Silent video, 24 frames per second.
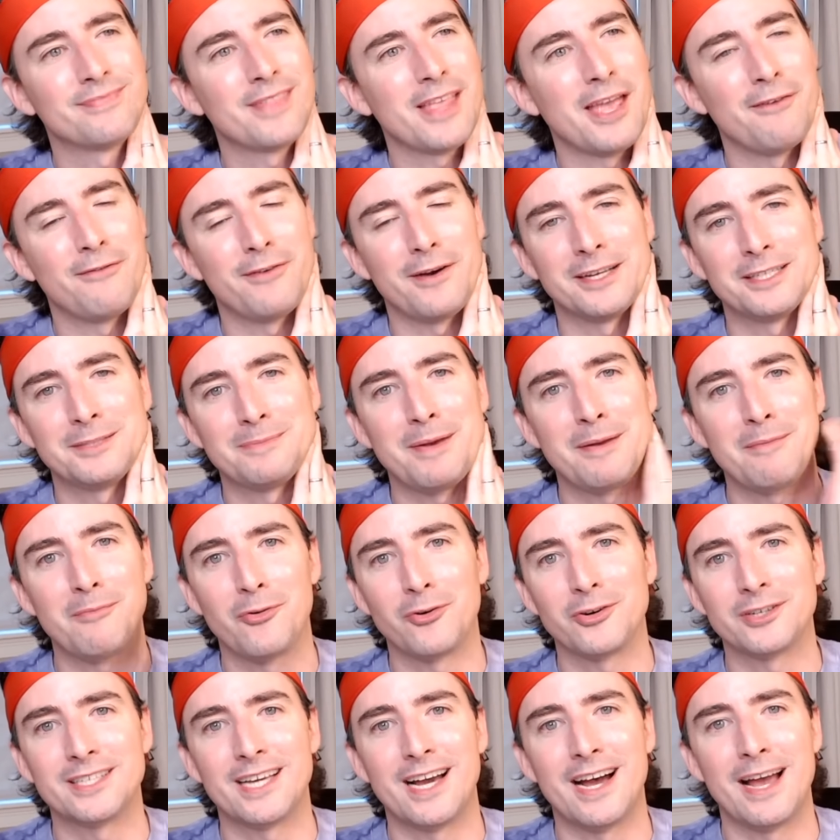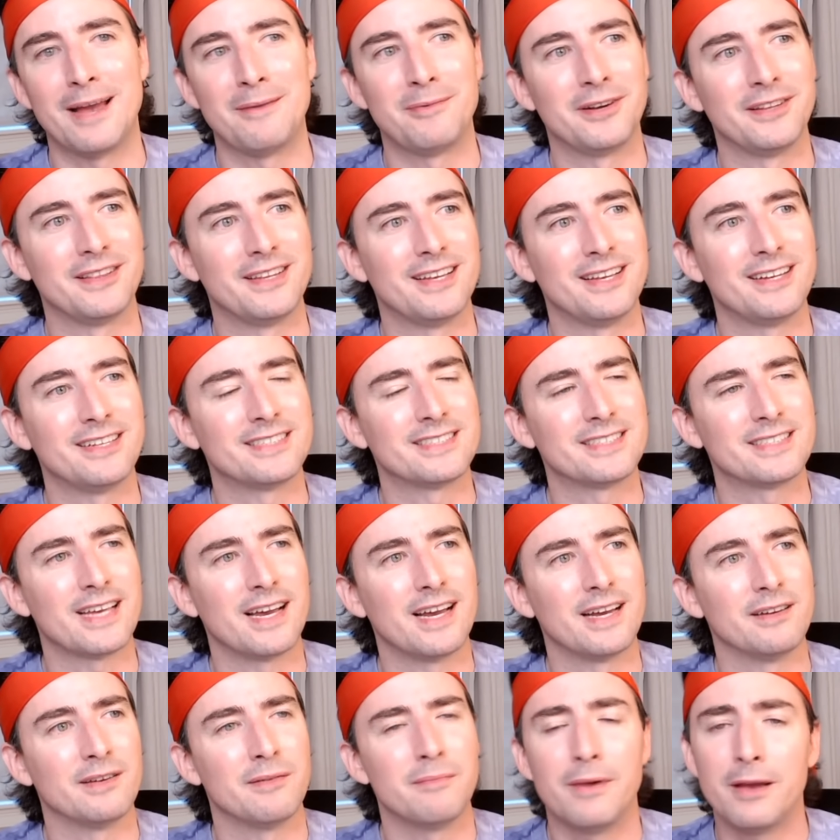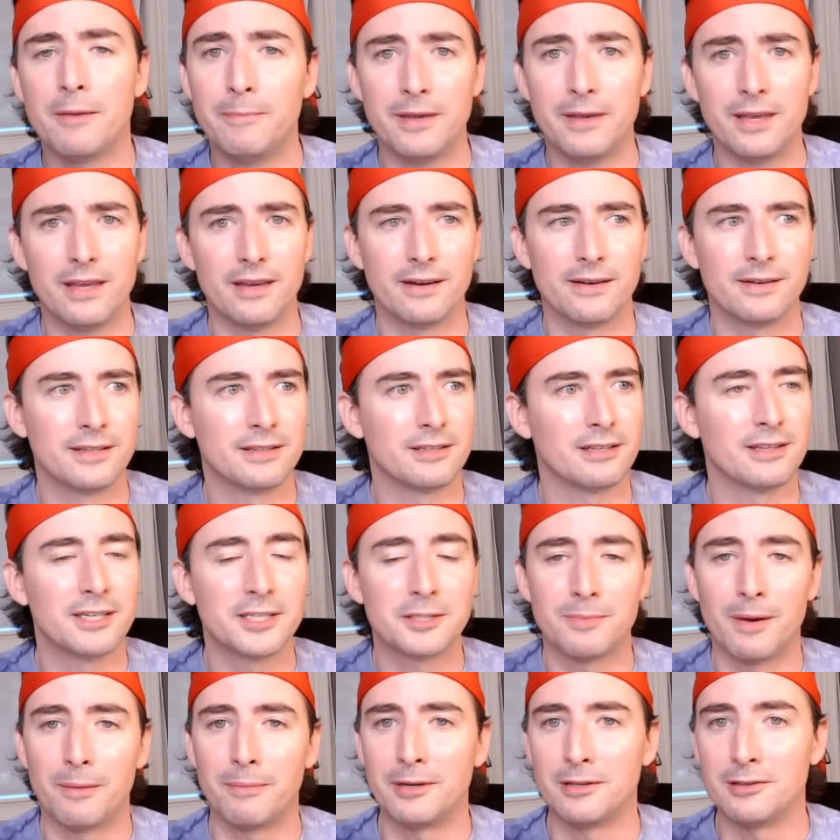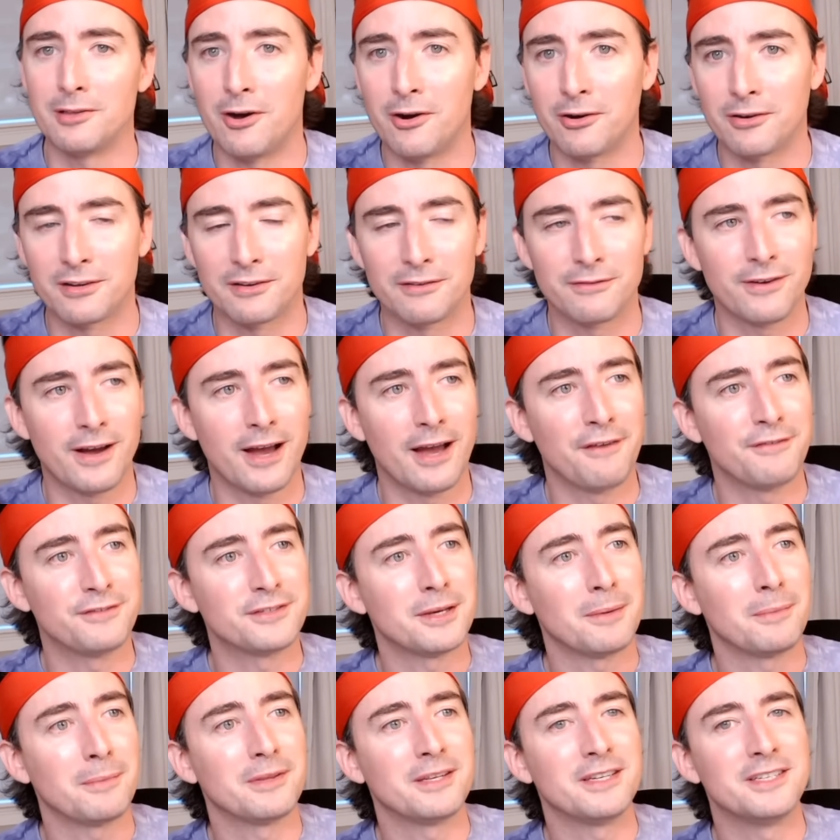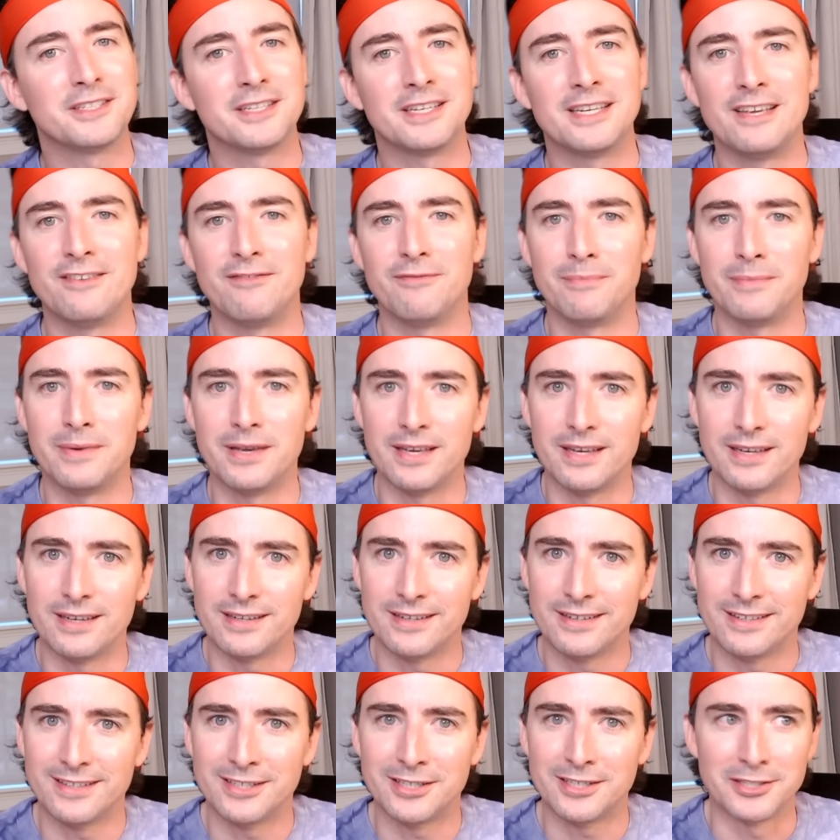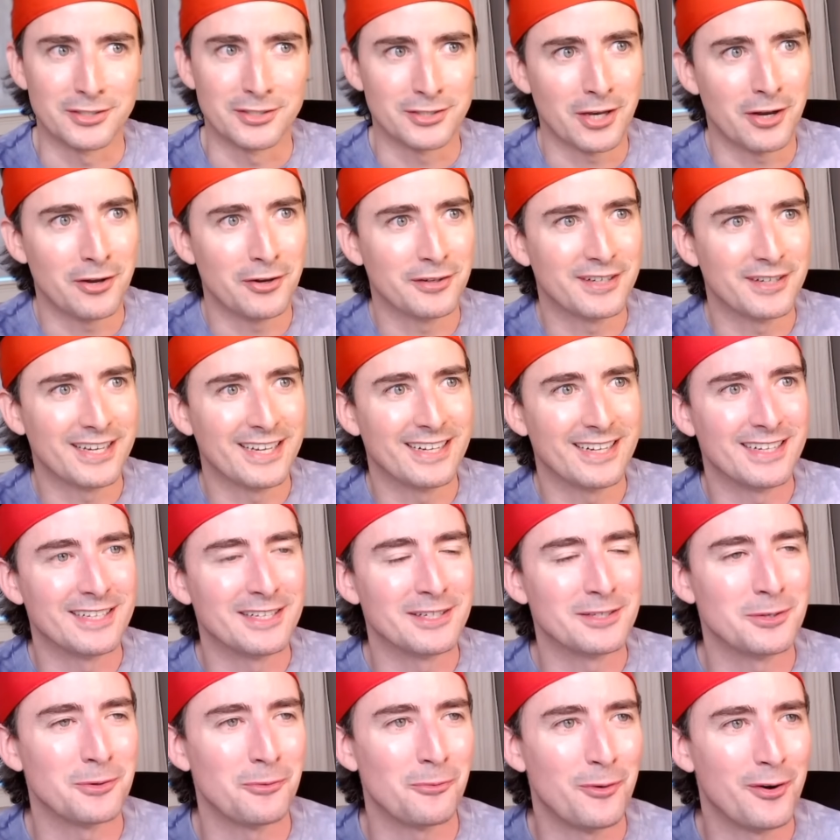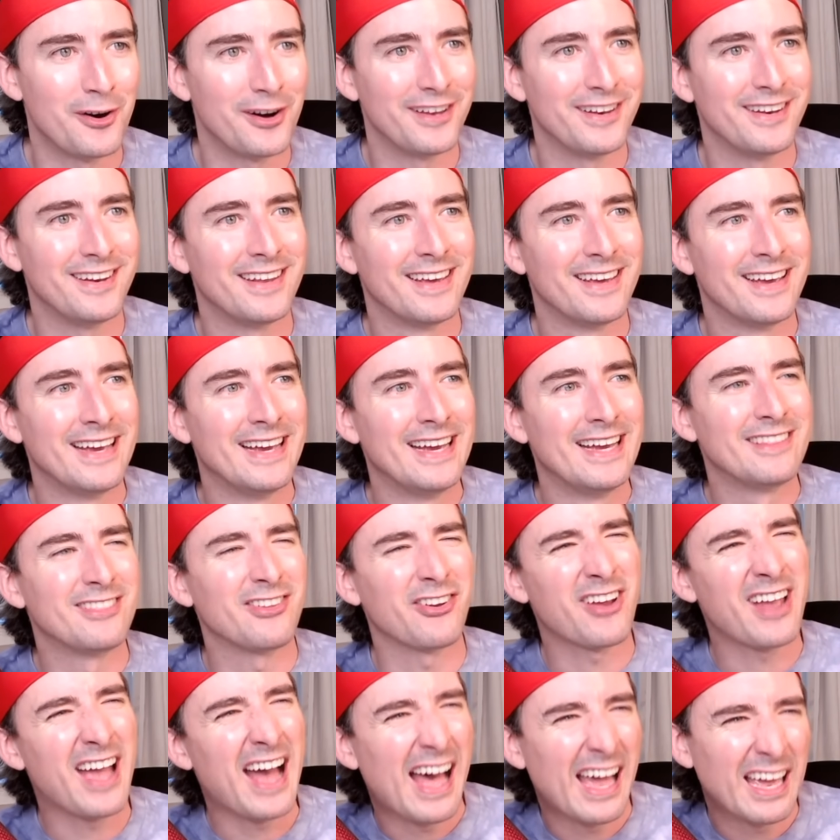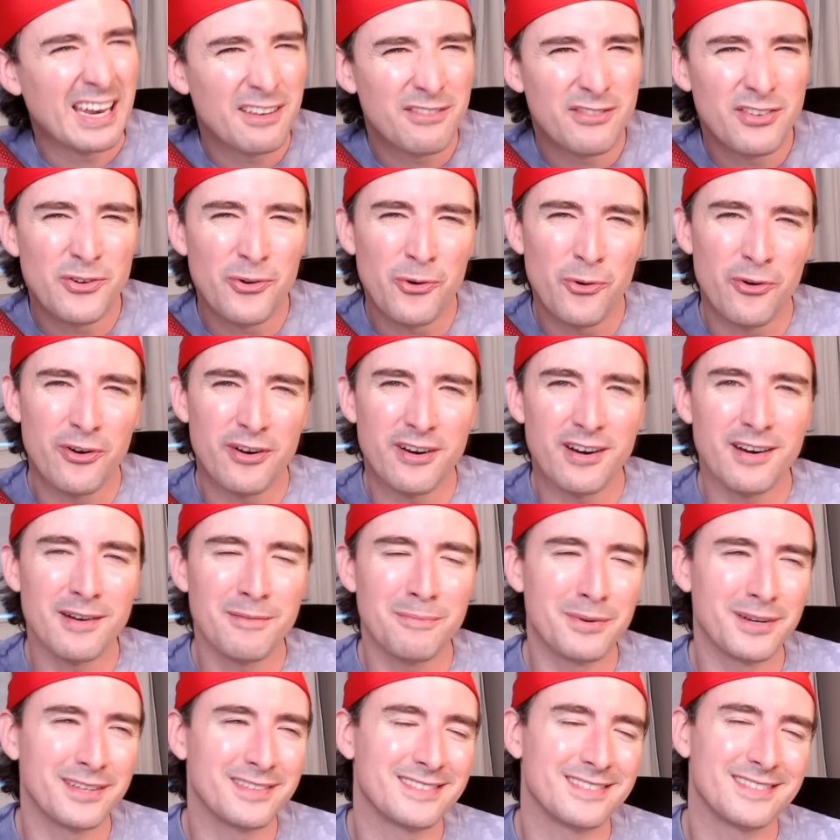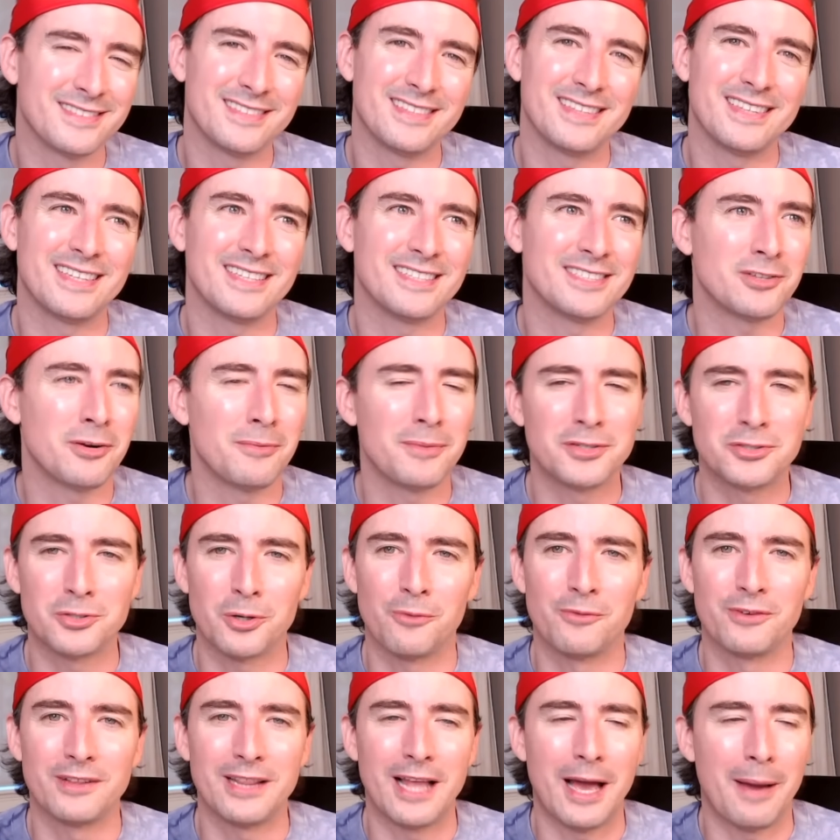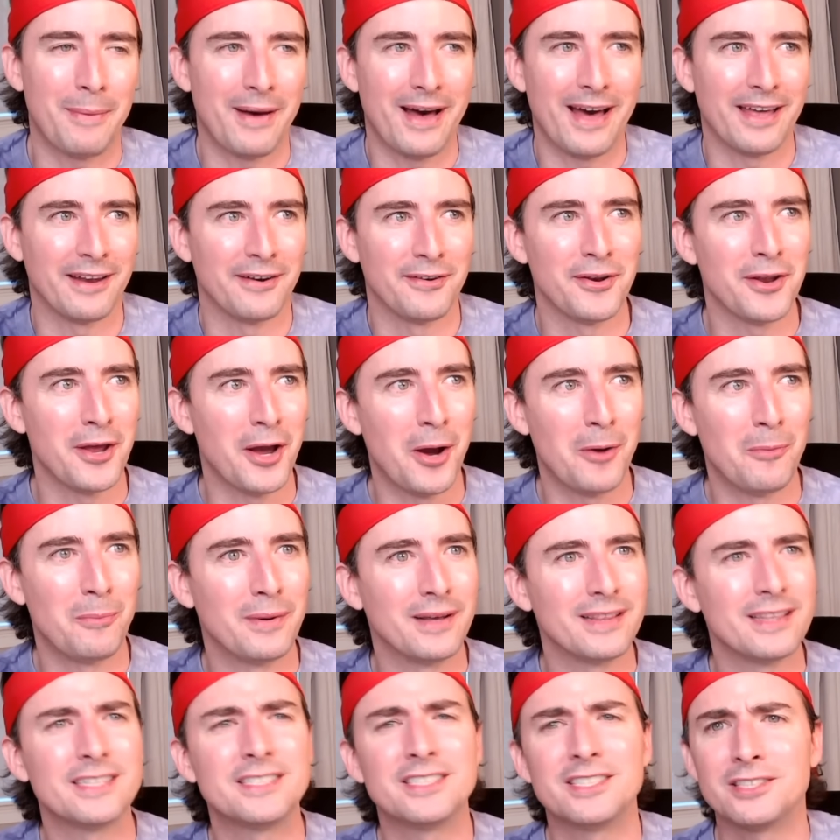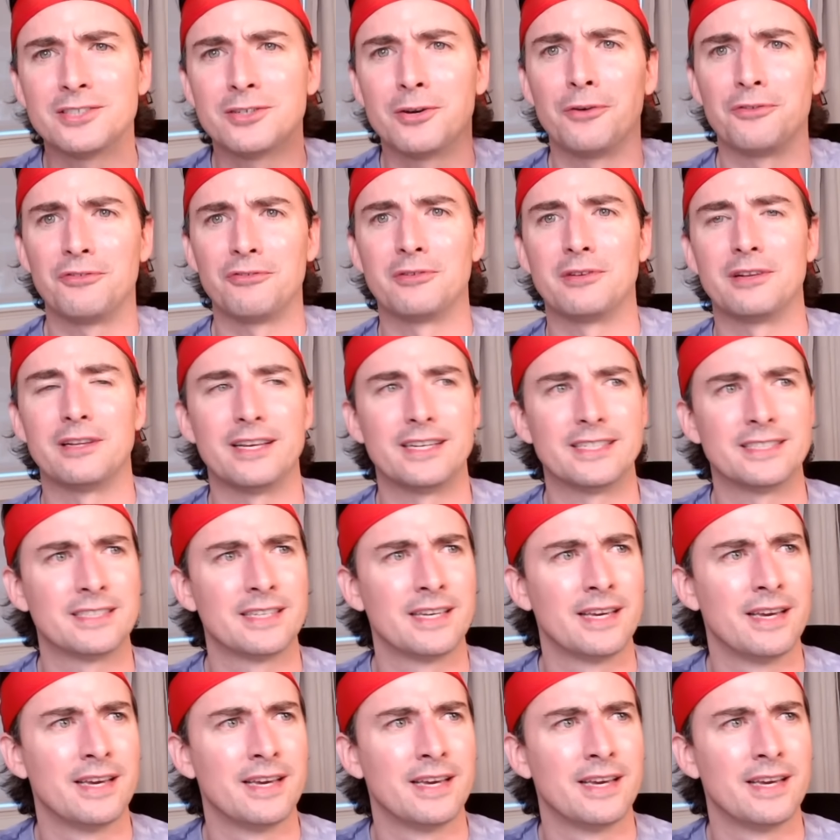If I spent more time on this, the list might be longer than 5. Some of these could even be consolidated into one. They're kind of in order, but there's so much overlap, I don't know. But let's just go through the list.